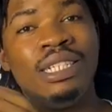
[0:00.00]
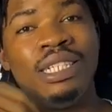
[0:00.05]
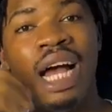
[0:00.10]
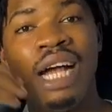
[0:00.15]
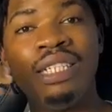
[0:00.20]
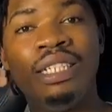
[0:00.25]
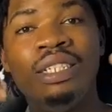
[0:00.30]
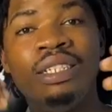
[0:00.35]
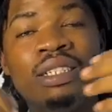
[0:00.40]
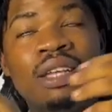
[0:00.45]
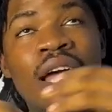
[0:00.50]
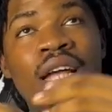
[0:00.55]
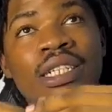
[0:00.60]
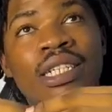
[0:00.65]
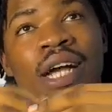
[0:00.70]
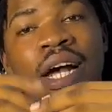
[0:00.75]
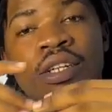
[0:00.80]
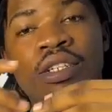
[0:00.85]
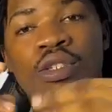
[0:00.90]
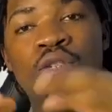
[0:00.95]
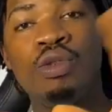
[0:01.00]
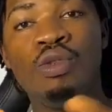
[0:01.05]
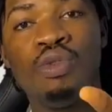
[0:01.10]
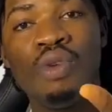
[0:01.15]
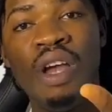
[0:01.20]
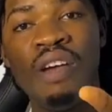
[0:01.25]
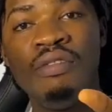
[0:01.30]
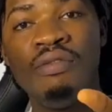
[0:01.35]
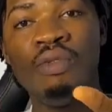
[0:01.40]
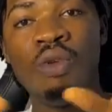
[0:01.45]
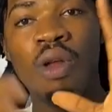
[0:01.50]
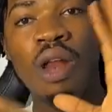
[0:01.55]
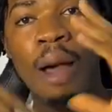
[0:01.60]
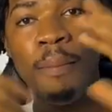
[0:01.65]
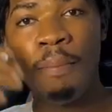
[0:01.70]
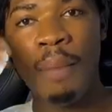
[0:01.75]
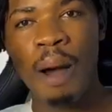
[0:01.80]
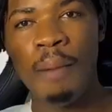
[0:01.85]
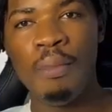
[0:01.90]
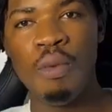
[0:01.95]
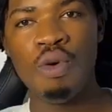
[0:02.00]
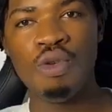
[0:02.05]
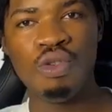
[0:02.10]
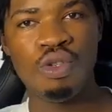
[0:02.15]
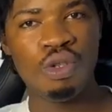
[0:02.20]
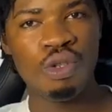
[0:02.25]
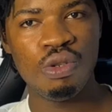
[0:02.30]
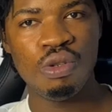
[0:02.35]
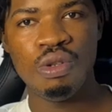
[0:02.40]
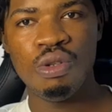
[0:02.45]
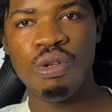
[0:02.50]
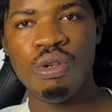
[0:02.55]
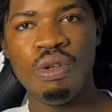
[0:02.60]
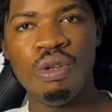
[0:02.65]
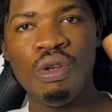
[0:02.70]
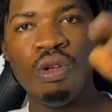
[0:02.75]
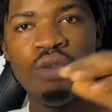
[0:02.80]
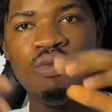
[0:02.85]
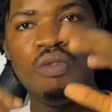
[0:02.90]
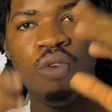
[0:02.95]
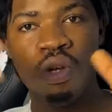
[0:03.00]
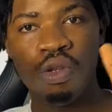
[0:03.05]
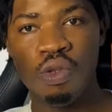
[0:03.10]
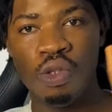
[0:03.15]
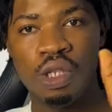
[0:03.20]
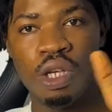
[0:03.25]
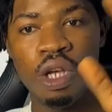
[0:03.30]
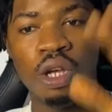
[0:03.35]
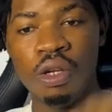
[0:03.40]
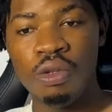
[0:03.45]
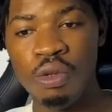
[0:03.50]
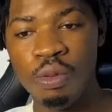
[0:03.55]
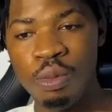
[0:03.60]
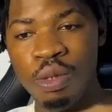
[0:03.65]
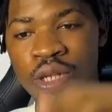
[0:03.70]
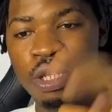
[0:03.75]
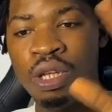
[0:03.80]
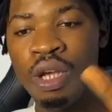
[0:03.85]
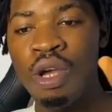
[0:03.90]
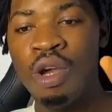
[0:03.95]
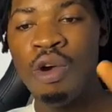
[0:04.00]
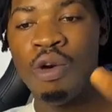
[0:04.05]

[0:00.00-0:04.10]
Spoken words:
charges you $12 per month for you to sell your domain.